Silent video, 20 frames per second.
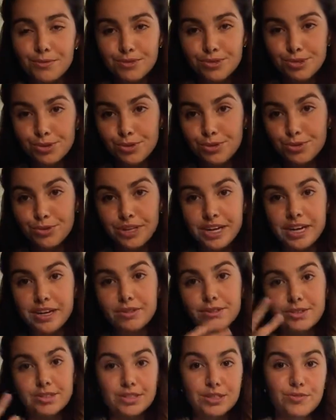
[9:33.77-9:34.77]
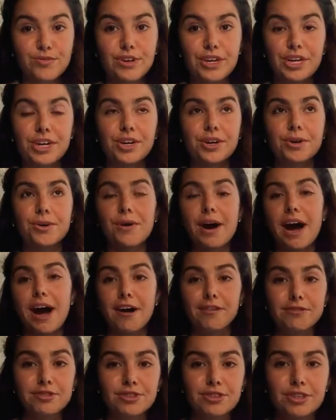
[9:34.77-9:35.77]
do like this video
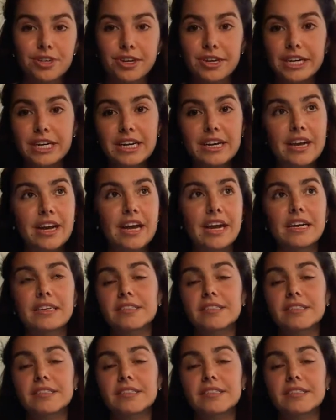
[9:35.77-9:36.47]
after the hurricane,